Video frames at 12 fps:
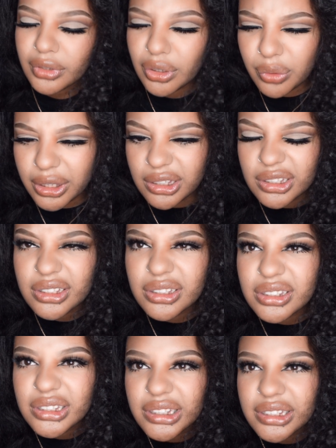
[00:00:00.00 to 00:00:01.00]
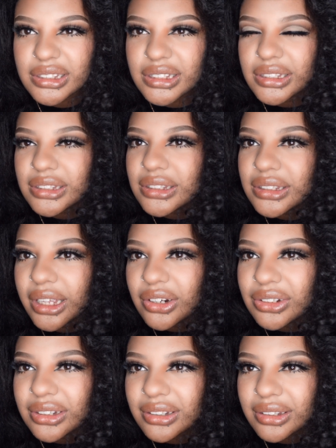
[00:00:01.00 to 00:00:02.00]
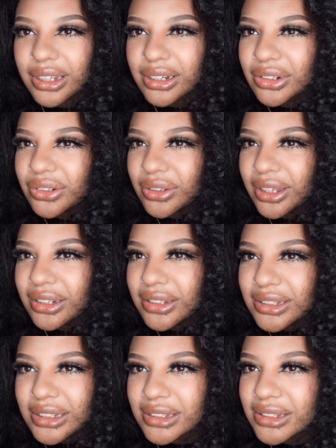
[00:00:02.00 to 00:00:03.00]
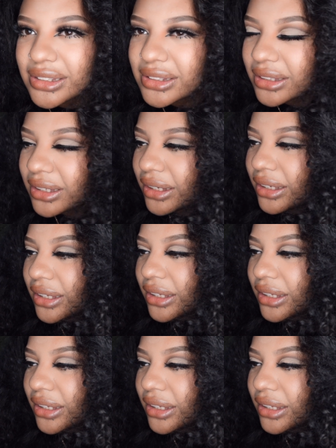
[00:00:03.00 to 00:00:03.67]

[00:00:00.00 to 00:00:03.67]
Wait, 60s? They didn't do that in the 60s, did they?